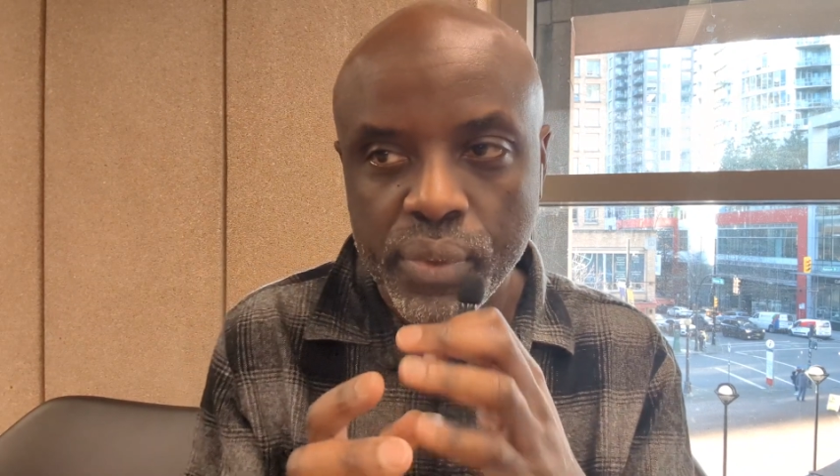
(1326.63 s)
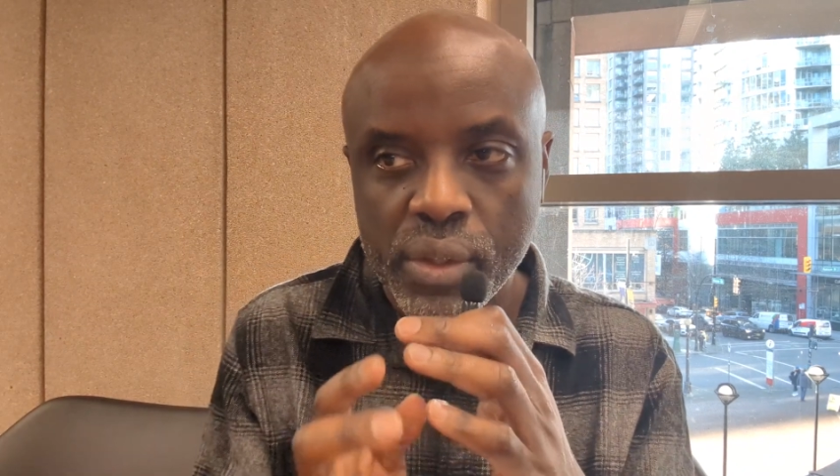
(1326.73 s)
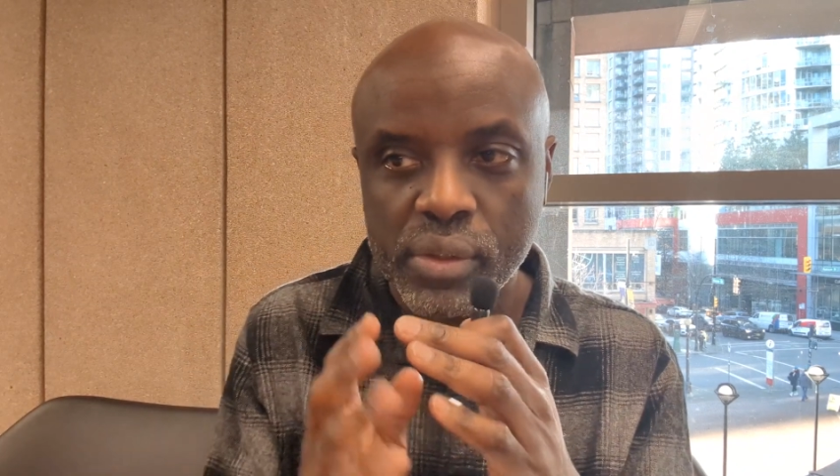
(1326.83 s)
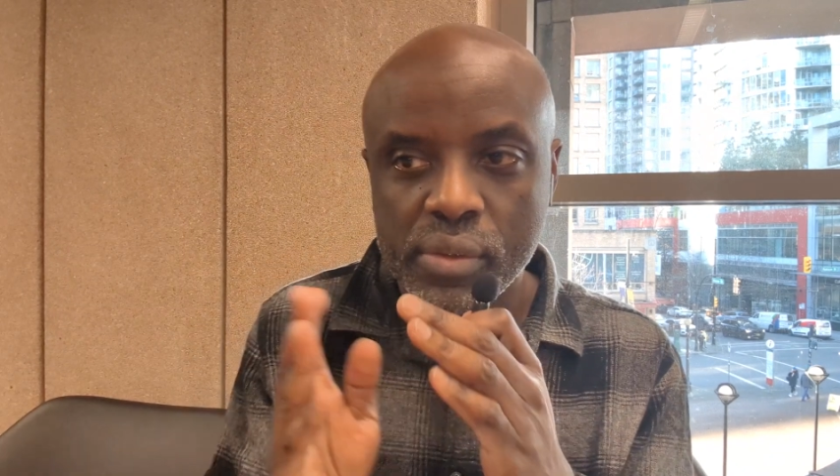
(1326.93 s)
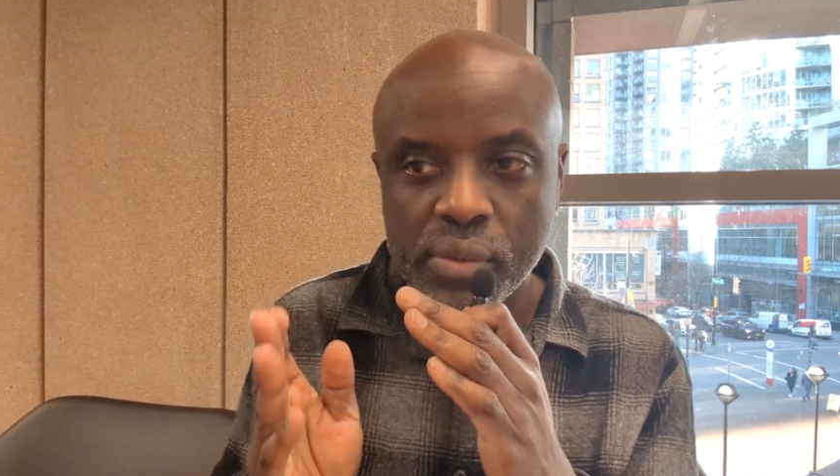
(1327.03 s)

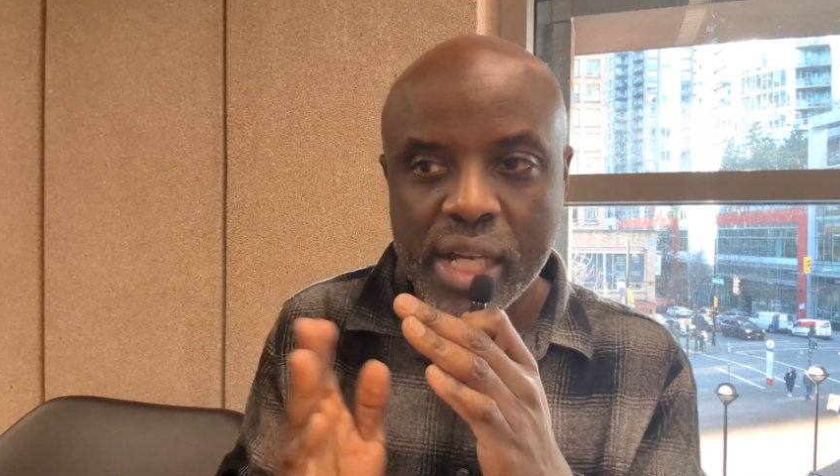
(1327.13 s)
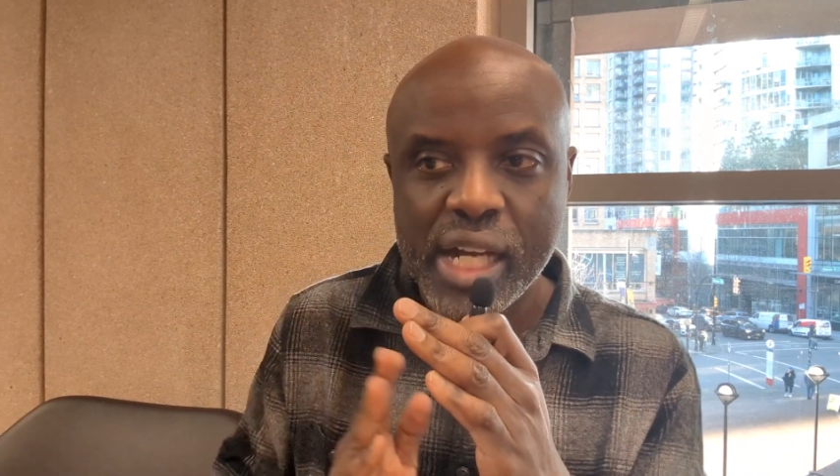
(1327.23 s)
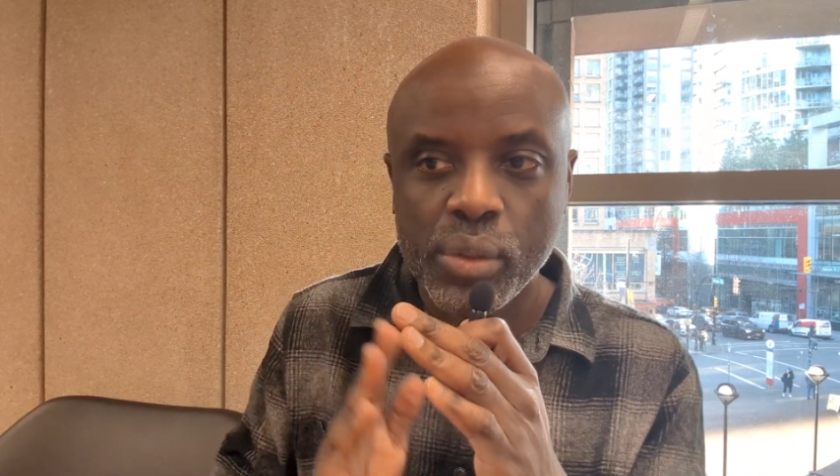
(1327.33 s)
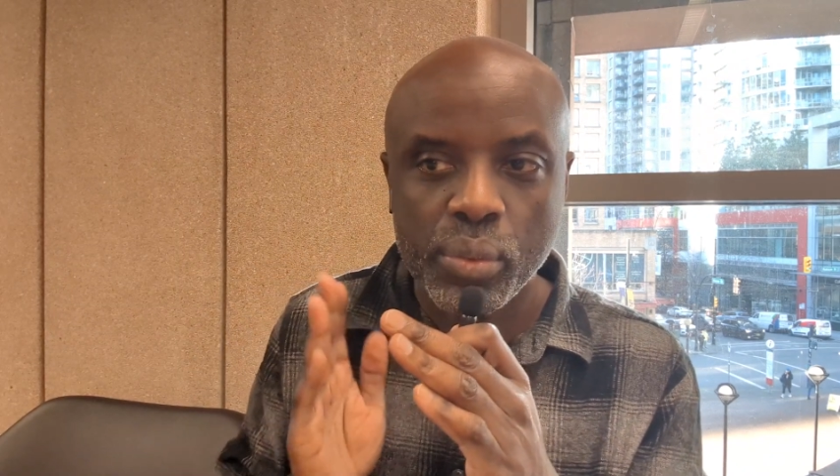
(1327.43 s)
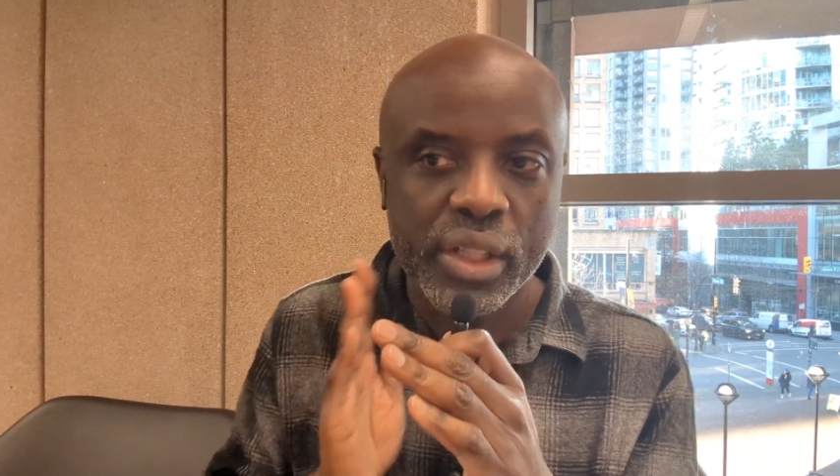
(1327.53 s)
on
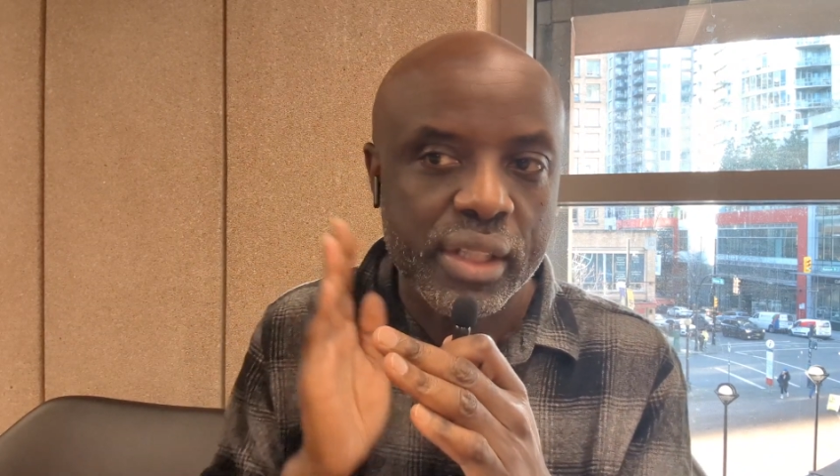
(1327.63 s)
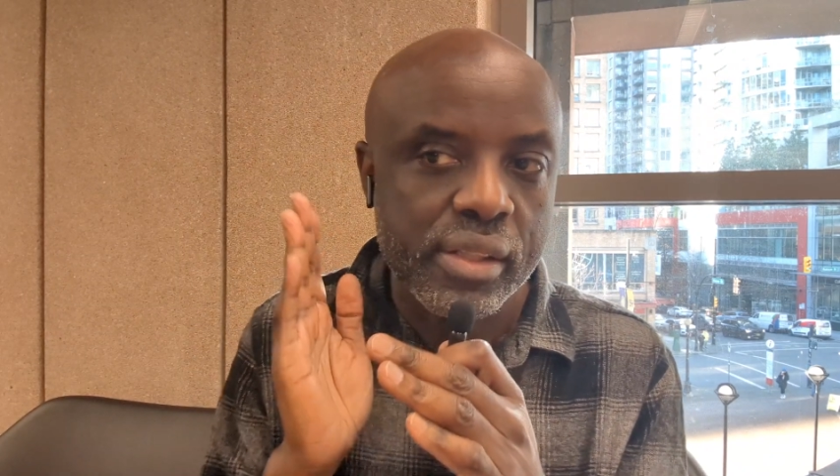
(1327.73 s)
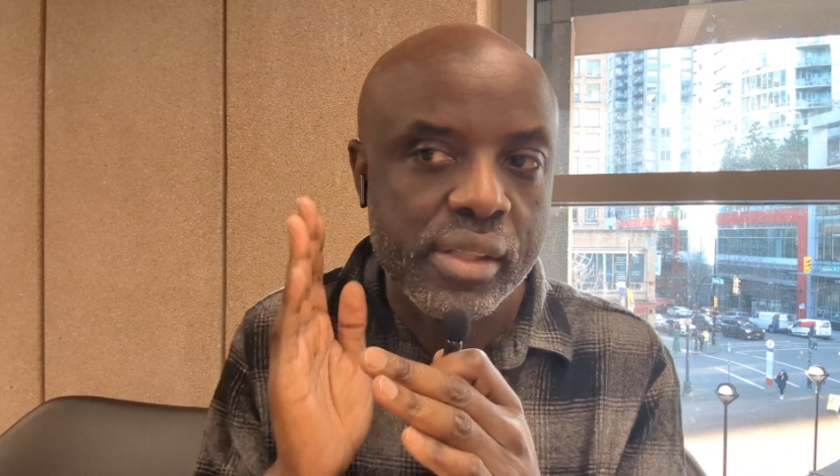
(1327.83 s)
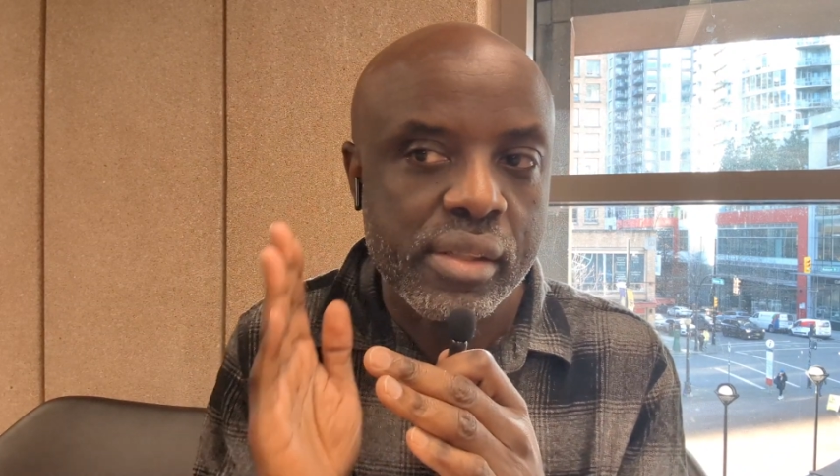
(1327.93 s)
how we,